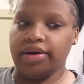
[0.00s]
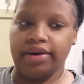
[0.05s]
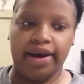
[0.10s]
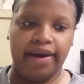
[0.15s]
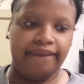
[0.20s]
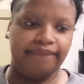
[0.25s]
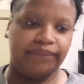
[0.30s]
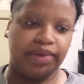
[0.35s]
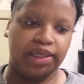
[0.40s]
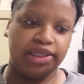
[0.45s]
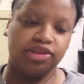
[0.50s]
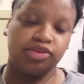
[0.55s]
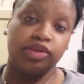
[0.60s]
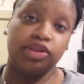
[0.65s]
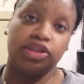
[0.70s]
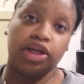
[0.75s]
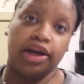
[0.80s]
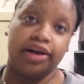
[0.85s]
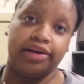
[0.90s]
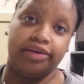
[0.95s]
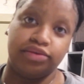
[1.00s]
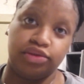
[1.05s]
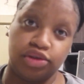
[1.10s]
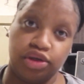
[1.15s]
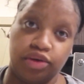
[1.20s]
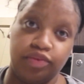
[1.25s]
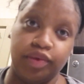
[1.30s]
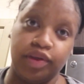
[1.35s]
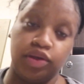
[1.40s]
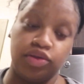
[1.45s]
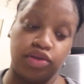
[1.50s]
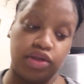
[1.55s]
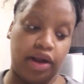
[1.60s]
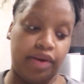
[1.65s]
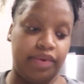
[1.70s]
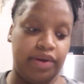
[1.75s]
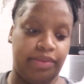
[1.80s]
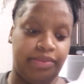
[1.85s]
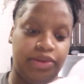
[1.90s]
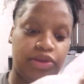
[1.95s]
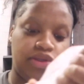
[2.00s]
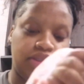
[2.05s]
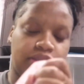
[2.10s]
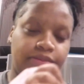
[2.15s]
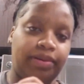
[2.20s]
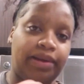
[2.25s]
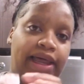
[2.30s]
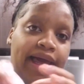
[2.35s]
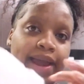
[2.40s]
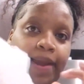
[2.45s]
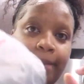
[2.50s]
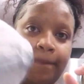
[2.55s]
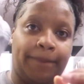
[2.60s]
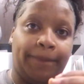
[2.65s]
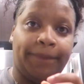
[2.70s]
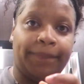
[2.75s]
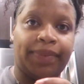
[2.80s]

Okay, first we're starting off strong. We're gonna start with the beauty supply.